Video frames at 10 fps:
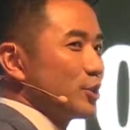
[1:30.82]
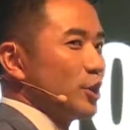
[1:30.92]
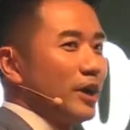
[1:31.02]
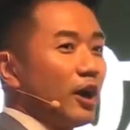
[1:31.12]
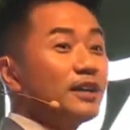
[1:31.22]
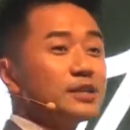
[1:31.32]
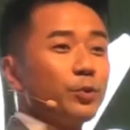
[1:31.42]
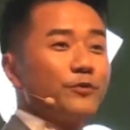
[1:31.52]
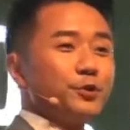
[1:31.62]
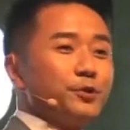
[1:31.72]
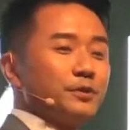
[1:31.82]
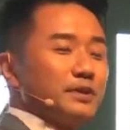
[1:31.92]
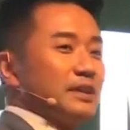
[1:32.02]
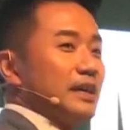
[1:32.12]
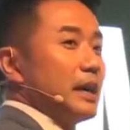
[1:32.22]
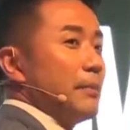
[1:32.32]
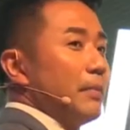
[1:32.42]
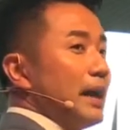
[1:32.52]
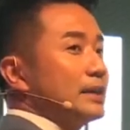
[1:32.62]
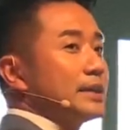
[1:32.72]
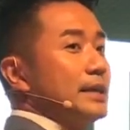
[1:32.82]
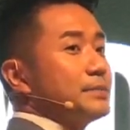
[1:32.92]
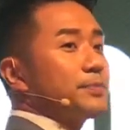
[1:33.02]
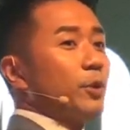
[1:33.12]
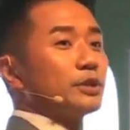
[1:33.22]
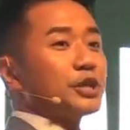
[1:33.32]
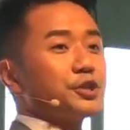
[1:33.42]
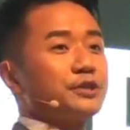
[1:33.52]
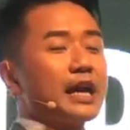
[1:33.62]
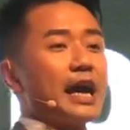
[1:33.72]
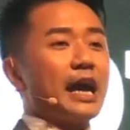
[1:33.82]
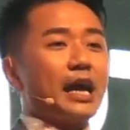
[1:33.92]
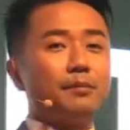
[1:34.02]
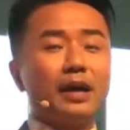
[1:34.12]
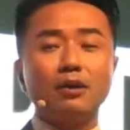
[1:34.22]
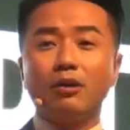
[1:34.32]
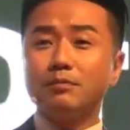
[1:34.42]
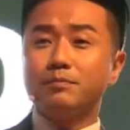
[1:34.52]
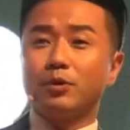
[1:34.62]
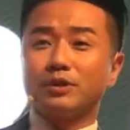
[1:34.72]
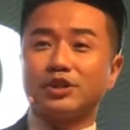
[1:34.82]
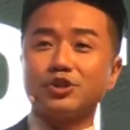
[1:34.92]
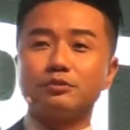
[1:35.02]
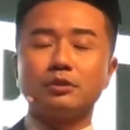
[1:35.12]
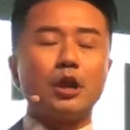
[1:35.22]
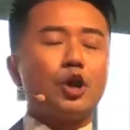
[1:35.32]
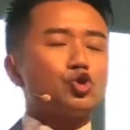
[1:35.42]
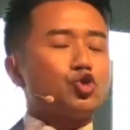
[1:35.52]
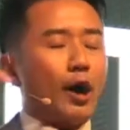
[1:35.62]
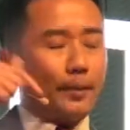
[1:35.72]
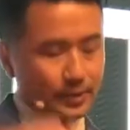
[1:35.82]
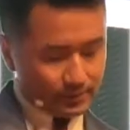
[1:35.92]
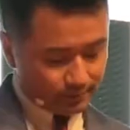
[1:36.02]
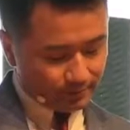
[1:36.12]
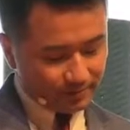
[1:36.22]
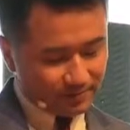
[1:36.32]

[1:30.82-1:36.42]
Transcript: To be honest with you, my team's production and my own production dropped.